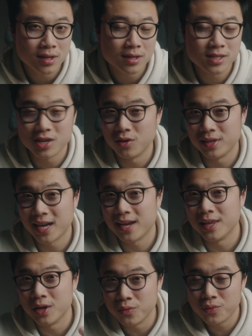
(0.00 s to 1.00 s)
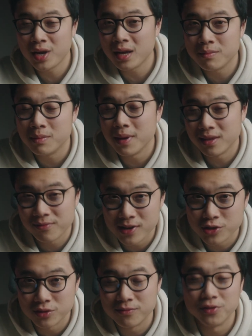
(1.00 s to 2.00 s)
So they're gonna really be
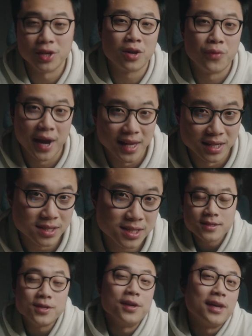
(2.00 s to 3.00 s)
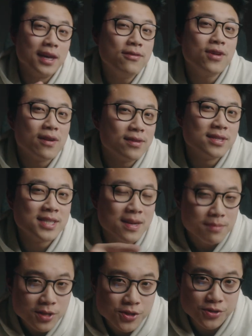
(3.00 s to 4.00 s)
beneficial for the creators. So if you have the
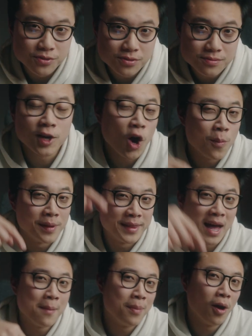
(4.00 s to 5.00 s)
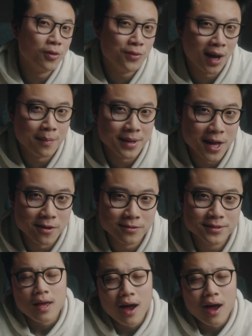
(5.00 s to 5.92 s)
same issue, comment down below to let me know.